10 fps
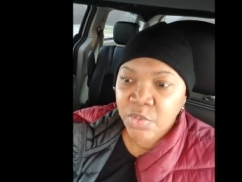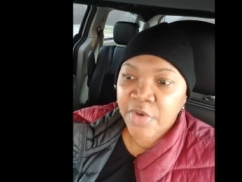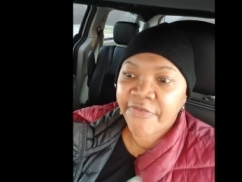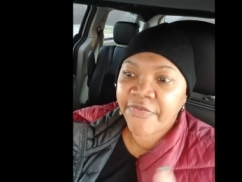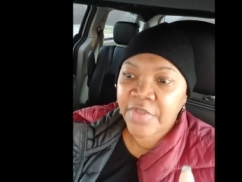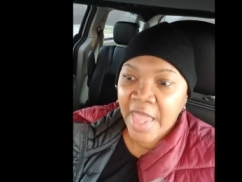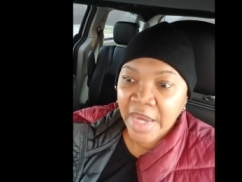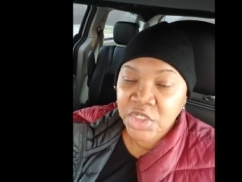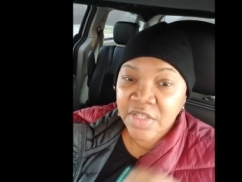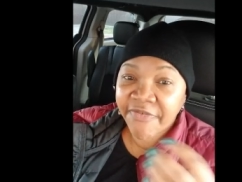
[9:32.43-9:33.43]
We're
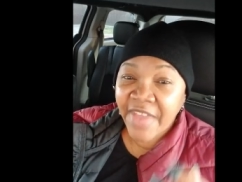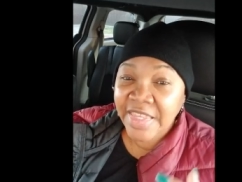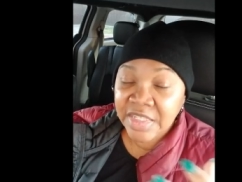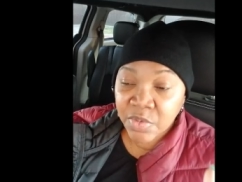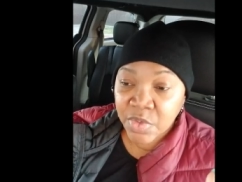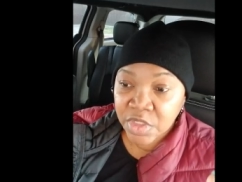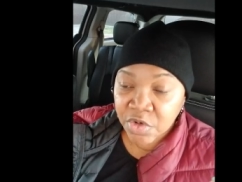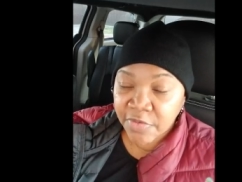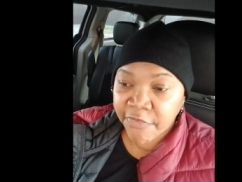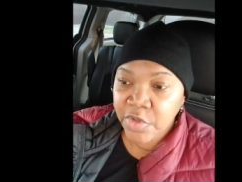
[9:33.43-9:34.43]
actually fasting with
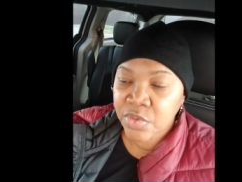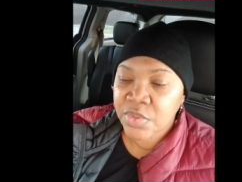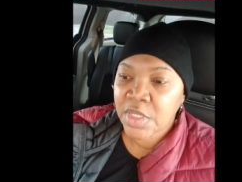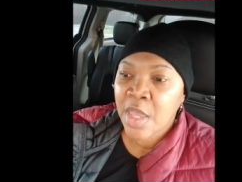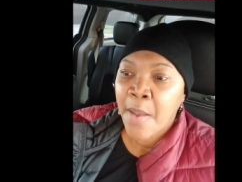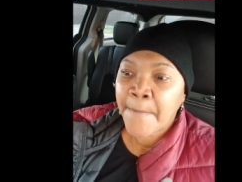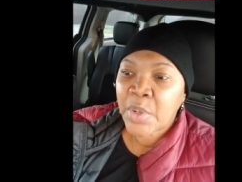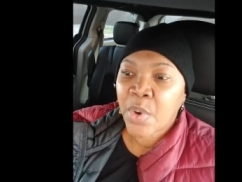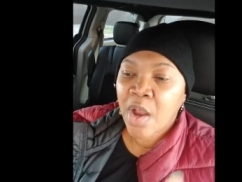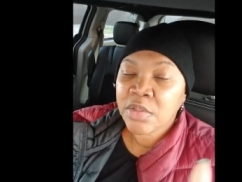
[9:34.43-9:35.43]
certain foods, but
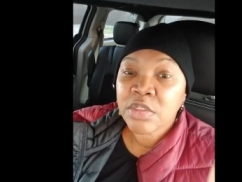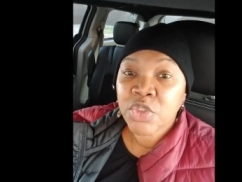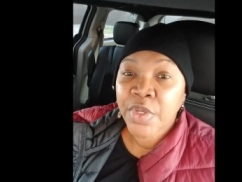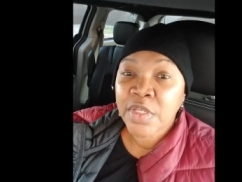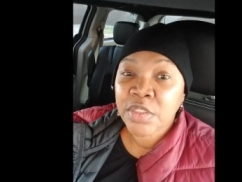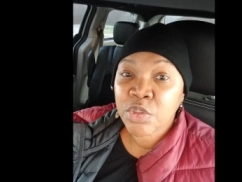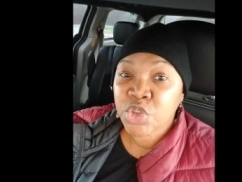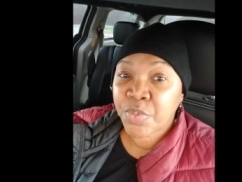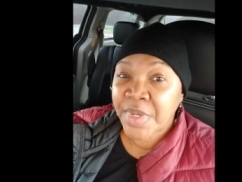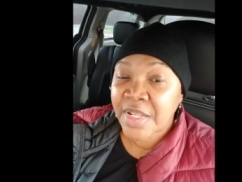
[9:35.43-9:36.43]
we're also doing a
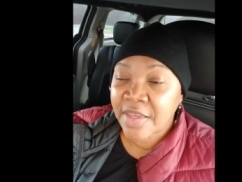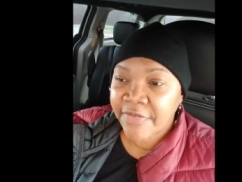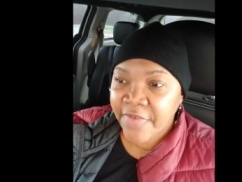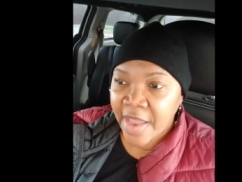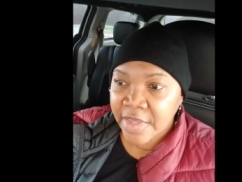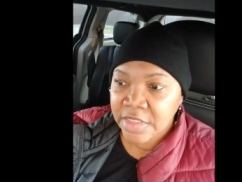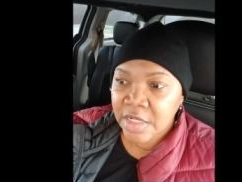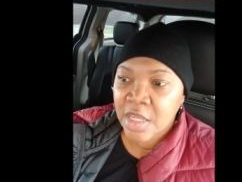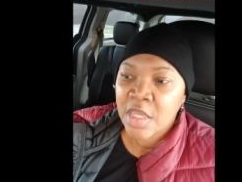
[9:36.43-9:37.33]
social media fast.